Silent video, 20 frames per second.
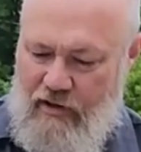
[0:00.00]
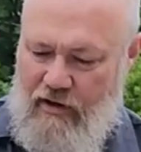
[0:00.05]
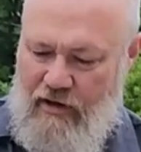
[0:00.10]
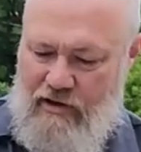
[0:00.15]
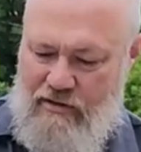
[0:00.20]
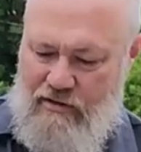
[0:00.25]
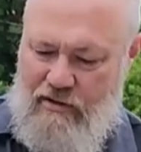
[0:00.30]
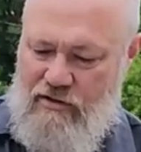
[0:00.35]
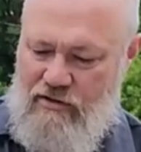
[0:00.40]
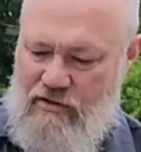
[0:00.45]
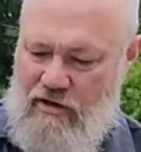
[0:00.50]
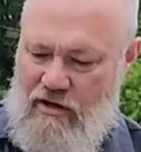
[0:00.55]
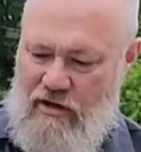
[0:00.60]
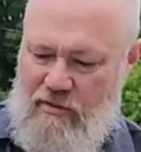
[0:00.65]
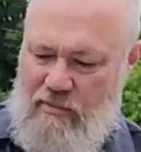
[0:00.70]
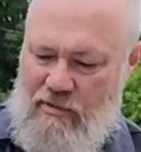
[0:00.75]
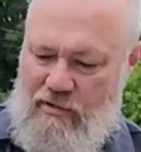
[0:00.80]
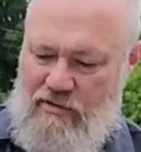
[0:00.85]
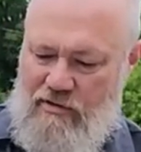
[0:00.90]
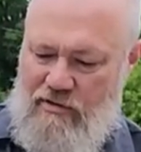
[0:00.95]
All right, so let's
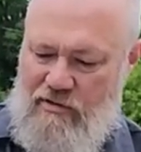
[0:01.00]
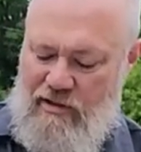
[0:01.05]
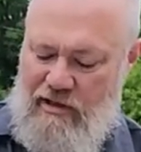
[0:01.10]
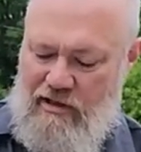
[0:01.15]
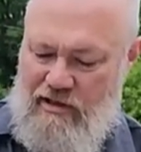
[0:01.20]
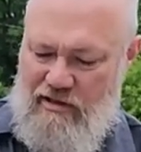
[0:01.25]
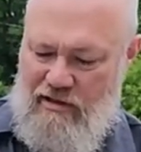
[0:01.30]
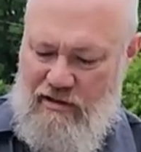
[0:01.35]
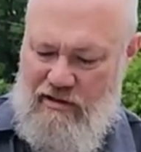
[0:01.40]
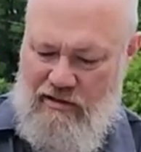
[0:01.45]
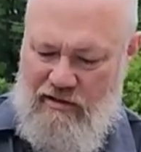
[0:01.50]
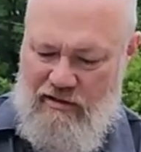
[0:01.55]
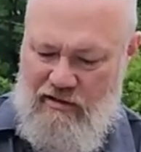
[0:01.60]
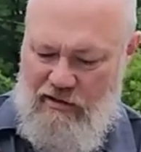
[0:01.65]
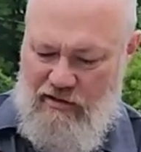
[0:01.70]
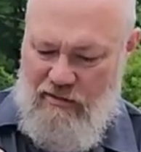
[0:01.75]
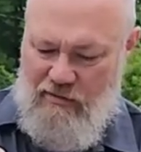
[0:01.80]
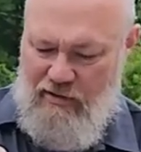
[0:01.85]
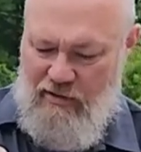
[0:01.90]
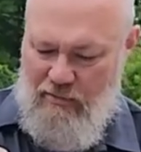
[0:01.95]
talk about the sling a
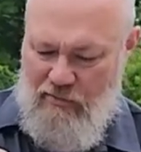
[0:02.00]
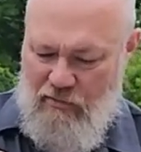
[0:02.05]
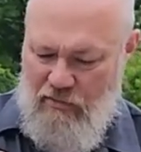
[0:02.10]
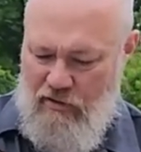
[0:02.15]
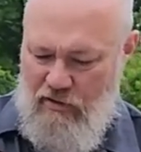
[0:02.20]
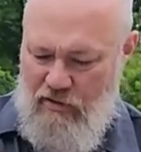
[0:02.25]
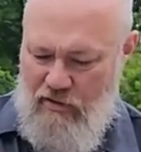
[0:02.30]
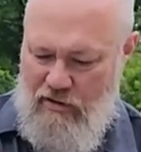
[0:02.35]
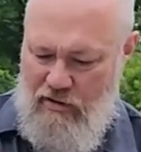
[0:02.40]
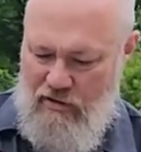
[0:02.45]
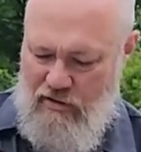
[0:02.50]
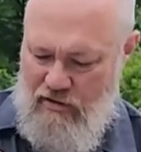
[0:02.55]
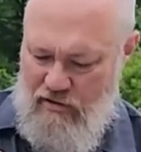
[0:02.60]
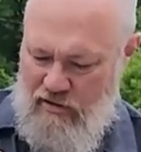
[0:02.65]
little bit more.